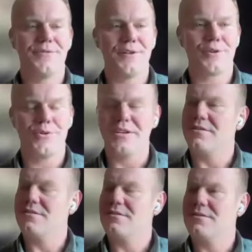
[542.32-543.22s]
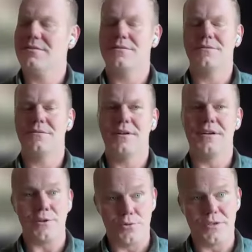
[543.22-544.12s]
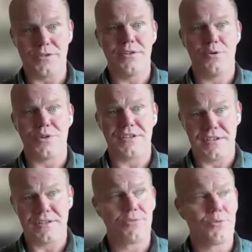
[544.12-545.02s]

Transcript: and it felt great. And I ordered another whiskey,